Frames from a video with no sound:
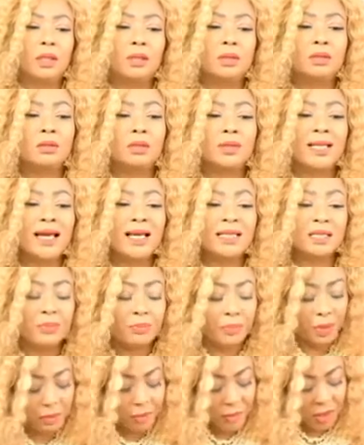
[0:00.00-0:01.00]
So that's the
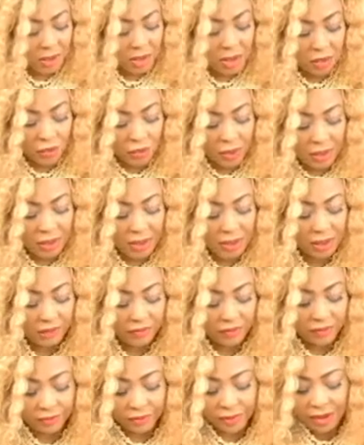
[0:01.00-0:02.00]
big message we're
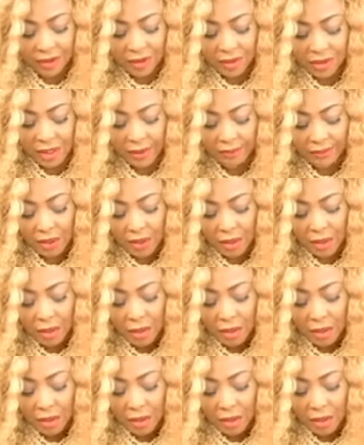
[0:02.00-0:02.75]
getting from this chapter.